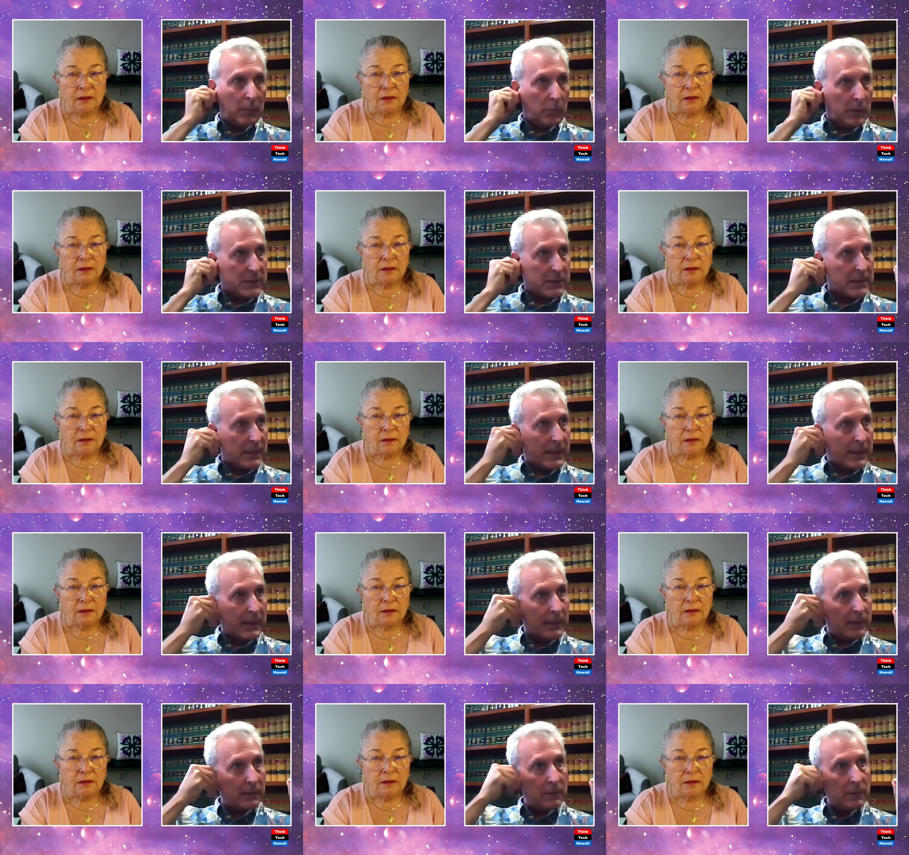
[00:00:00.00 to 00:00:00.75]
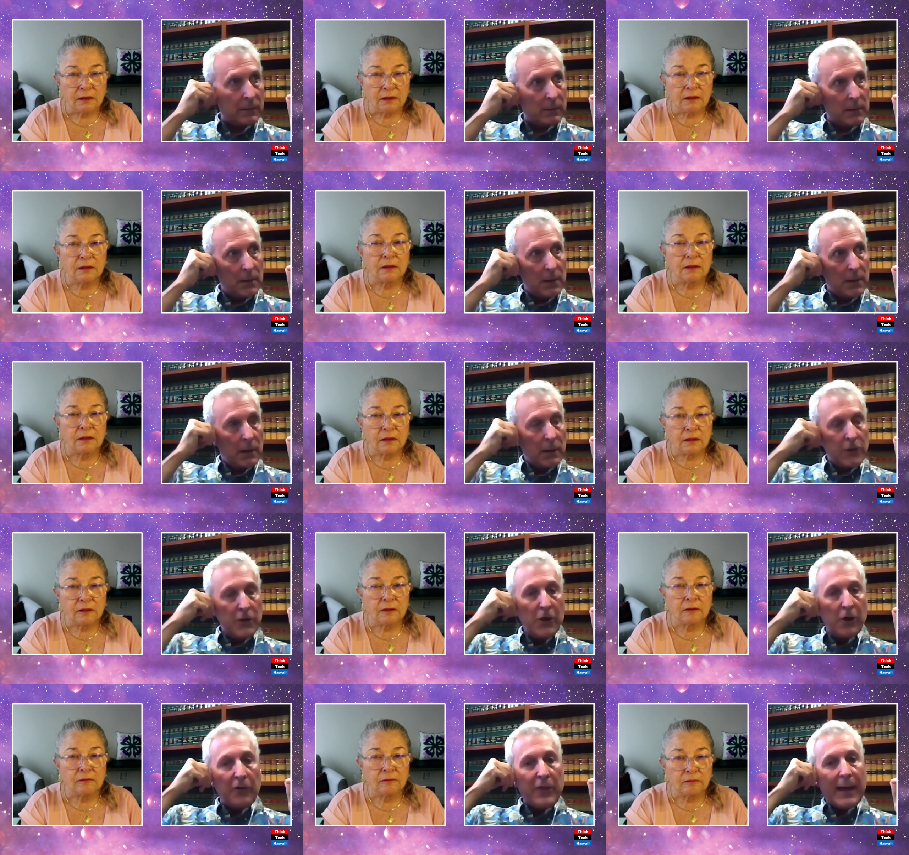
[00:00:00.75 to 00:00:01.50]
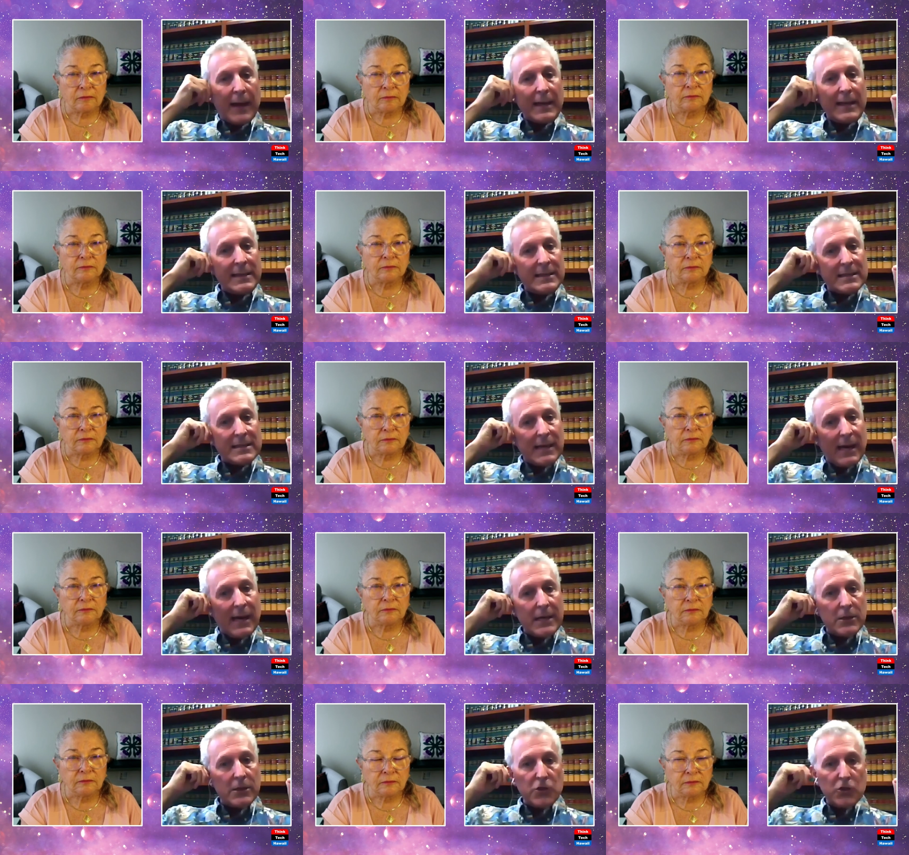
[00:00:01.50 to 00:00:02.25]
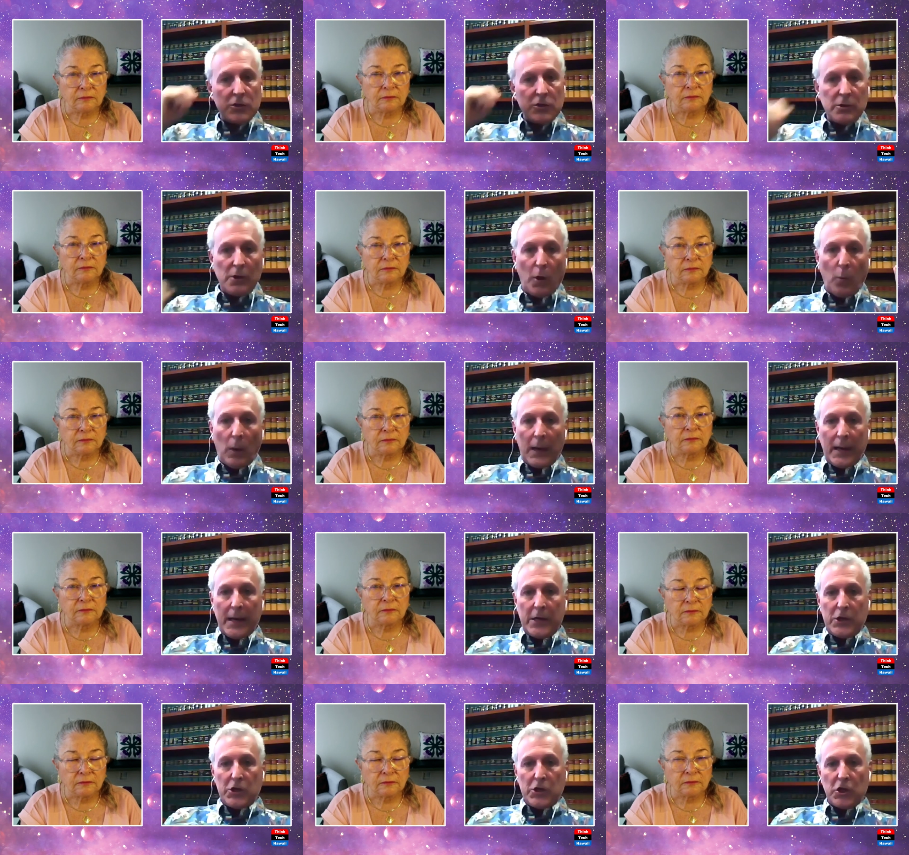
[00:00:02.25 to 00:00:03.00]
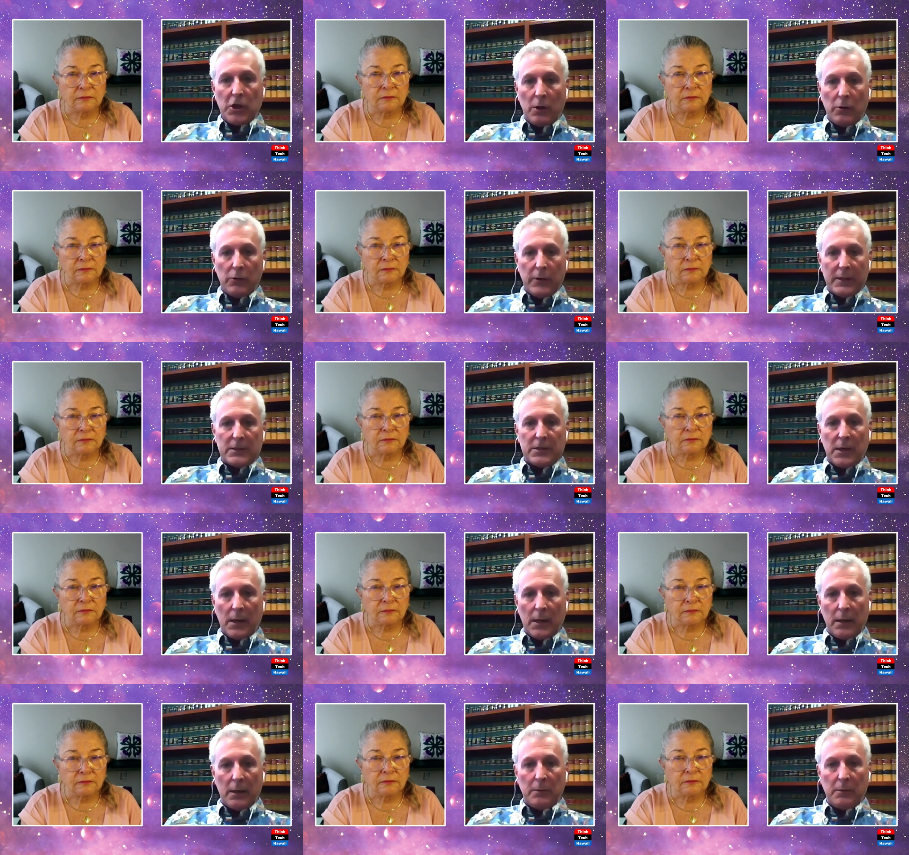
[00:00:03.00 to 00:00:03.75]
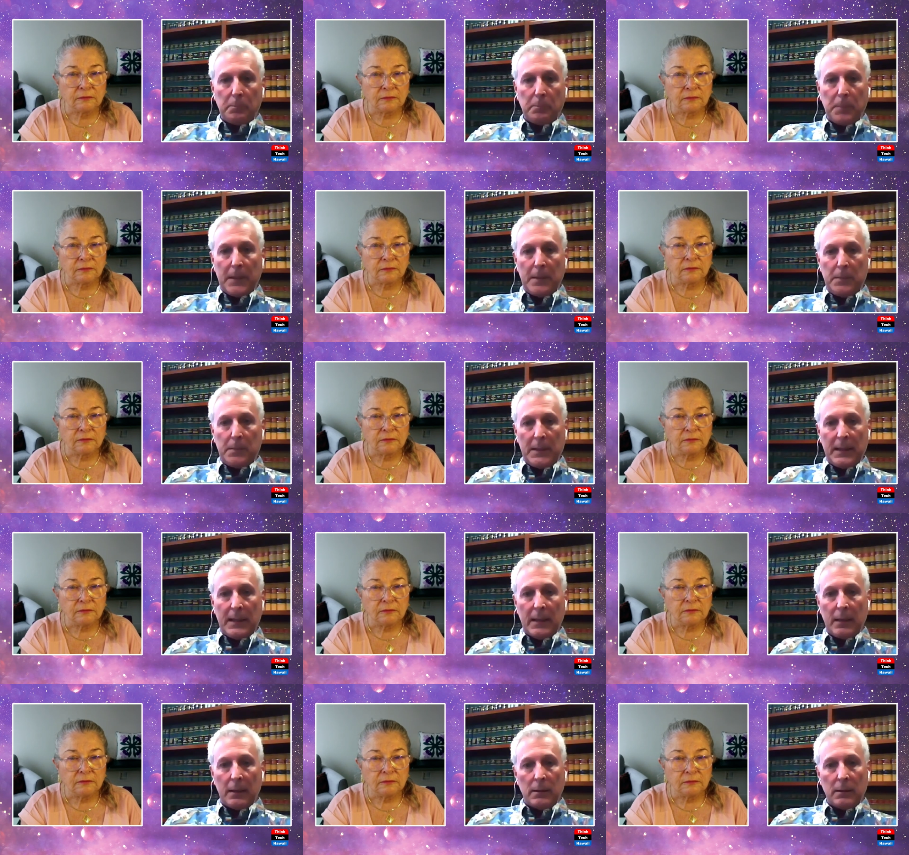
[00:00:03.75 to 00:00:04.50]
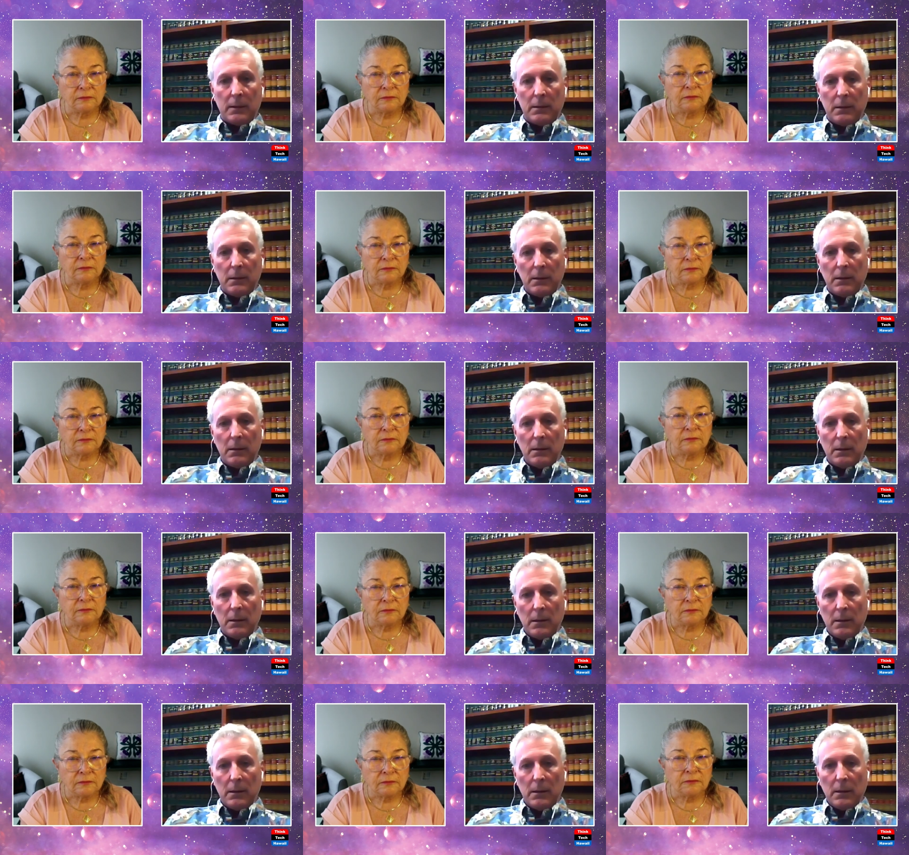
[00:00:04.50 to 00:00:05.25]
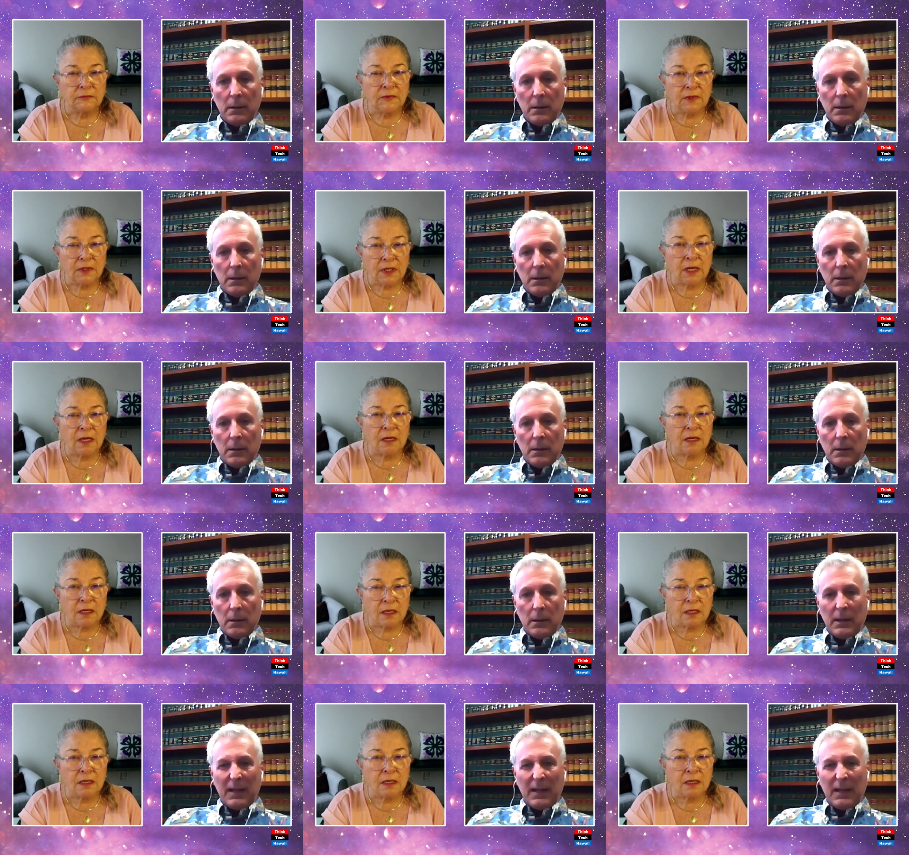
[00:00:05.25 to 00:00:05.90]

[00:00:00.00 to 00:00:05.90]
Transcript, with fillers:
Speaker 1: It was a uh, you know that Insights Hawaii show that's on PBN. Uh-huh.